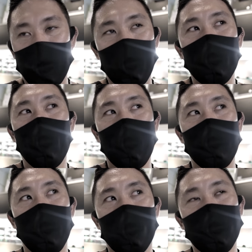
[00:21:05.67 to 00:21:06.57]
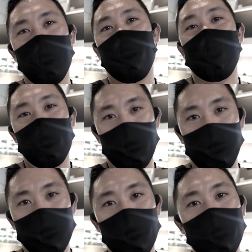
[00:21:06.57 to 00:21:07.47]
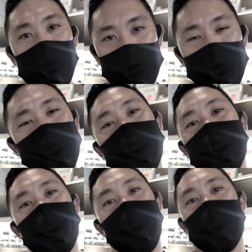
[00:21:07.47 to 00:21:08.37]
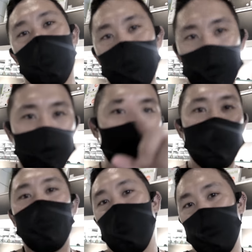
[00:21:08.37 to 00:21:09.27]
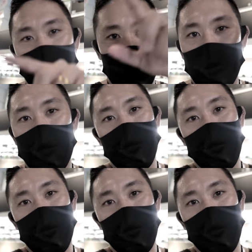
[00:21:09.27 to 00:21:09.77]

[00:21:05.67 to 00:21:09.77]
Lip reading: You're not doing it because it's fashionable. So I guess that's where the concept needs to be changed. Huh?